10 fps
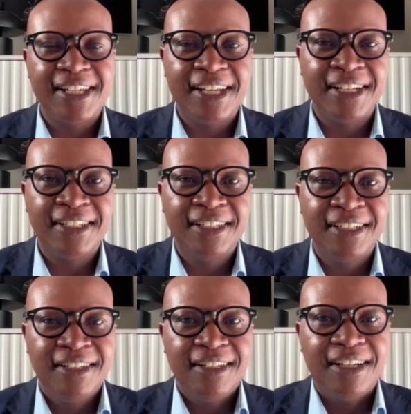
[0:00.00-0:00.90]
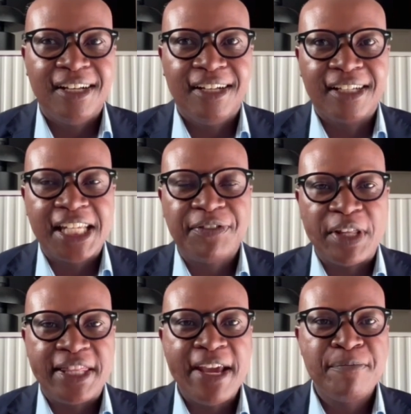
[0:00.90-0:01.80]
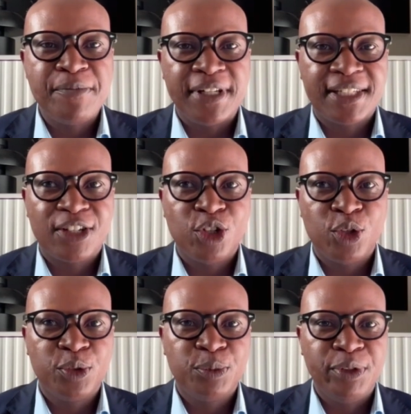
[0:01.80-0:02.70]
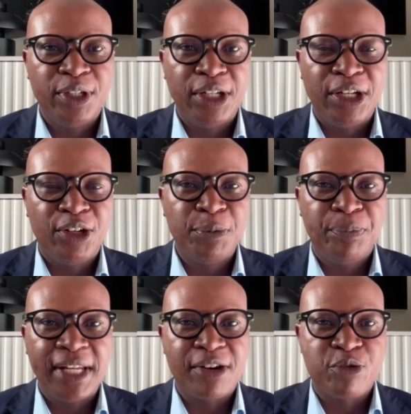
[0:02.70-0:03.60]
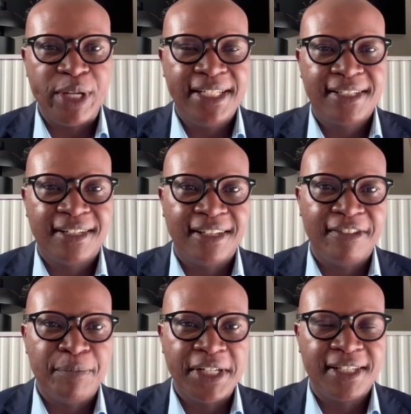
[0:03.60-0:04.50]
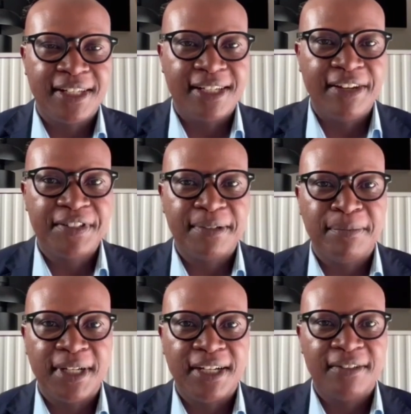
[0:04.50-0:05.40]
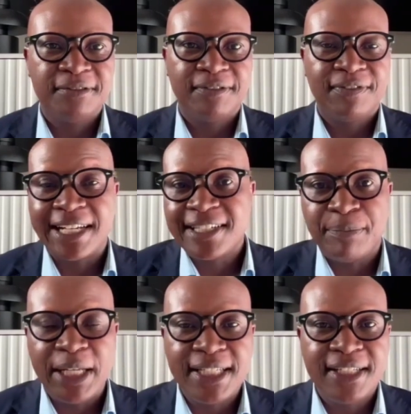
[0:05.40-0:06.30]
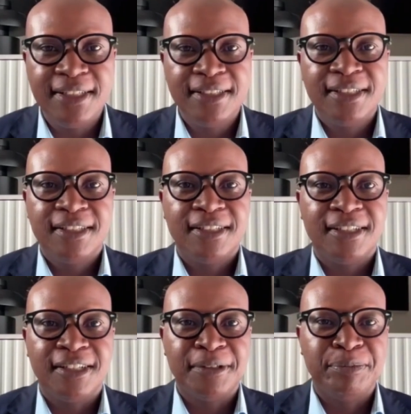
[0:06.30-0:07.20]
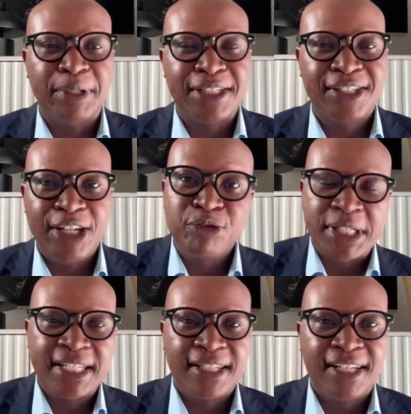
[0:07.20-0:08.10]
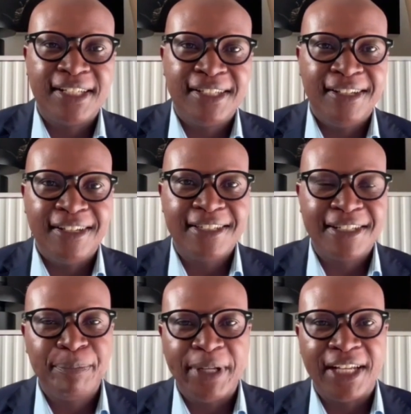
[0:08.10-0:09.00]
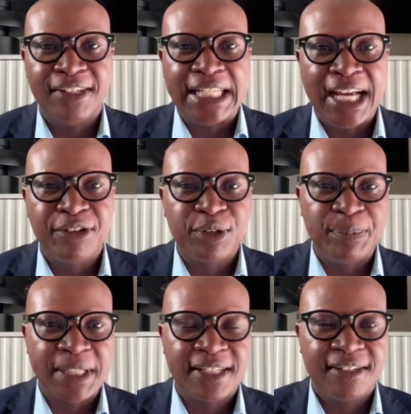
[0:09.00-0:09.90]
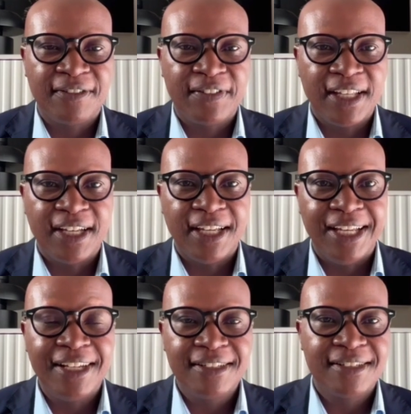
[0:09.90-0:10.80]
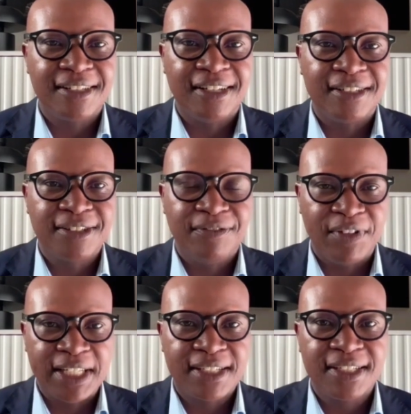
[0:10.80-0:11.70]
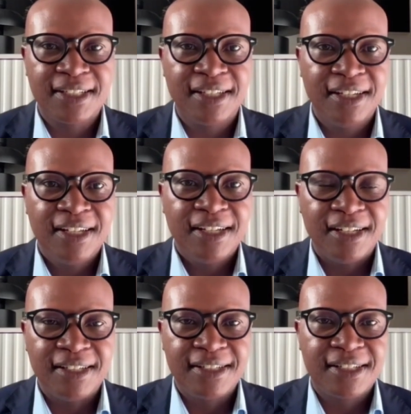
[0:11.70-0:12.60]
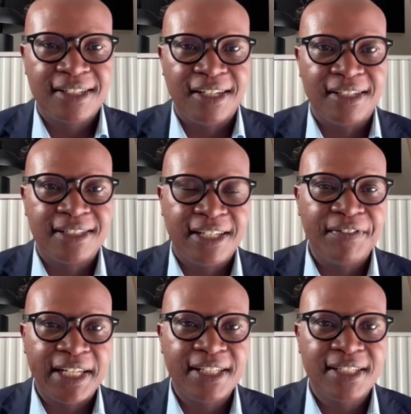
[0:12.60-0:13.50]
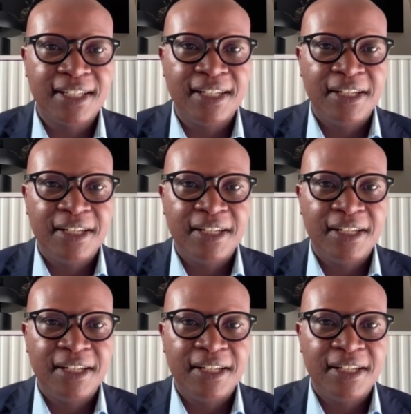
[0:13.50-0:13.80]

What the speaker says: year. I guess for them, so not being a REIT, they mentioned that it gives them flexibility. But interesting that they're still paying out 100% of their earnings to investors as dividends,